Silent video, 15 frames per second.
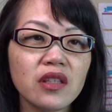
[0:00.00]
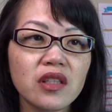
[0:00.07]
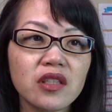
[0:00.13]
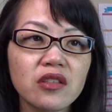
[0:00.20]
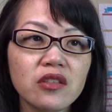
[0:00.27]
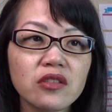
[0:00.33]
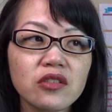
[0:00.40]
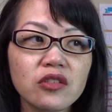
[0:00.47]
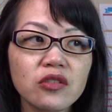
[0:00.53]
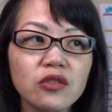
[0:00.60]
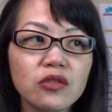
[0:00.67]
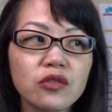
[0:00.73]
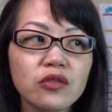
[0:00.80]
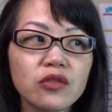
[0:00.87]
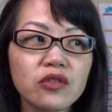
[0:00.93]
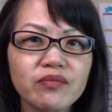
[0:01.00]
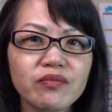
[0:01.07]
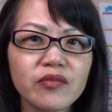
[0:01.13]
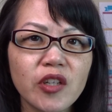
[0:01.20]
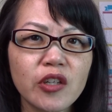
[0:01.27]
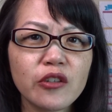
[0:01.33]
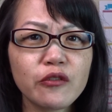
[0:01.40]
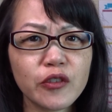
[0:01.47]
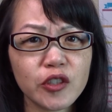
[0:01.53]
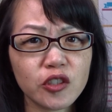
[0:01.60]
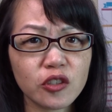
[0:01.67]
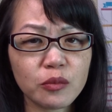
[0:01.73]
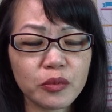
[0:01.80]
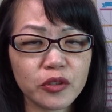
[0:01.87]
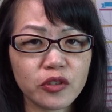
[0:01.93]
they don't use
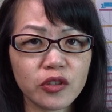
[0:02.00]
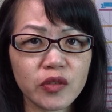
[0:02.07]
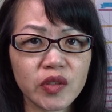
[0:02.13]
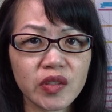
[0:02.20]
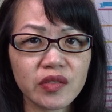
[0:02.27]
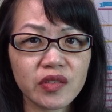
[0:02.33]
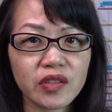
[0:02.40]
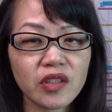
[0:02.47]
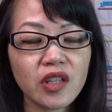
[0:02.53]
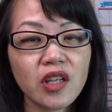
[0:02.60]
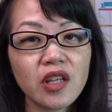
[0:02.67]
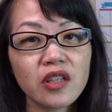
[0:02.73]
artificial preservatives.